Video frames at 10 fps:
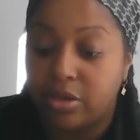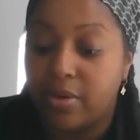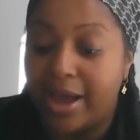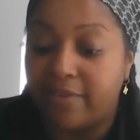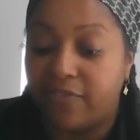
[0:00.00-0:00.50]

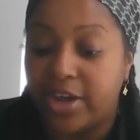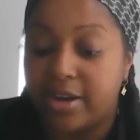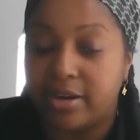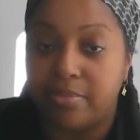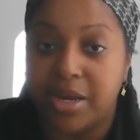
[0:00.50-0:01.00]
You got
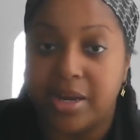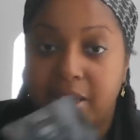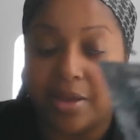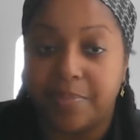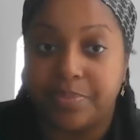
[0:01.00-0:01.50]
faded
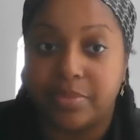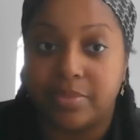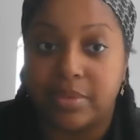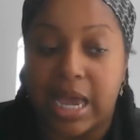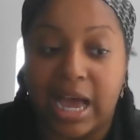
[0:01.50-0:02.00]
meeting.
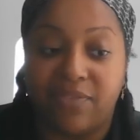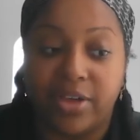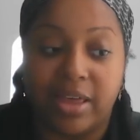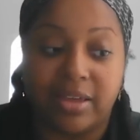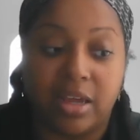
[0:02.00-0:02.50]
I
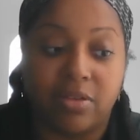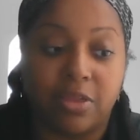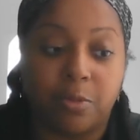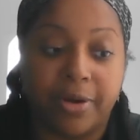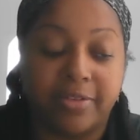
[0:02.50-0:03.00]
feel like either
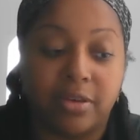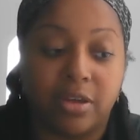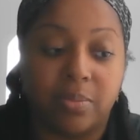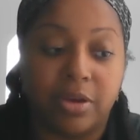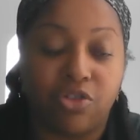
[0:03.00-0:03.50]
this person
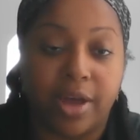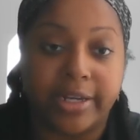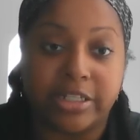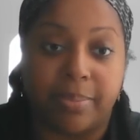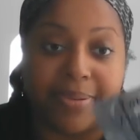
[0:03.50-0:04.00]
could be
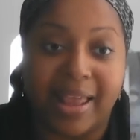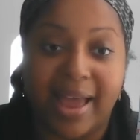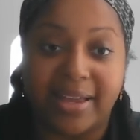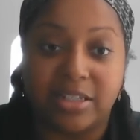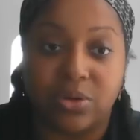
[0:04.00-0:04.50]
trying to
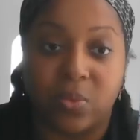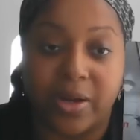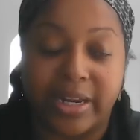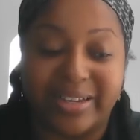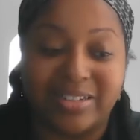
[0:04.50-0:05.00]
plot to
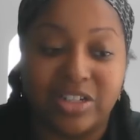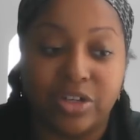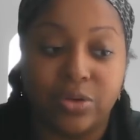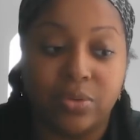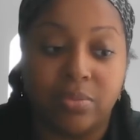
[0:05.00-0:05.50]
run into
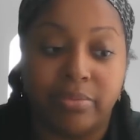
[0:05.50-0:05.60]
you,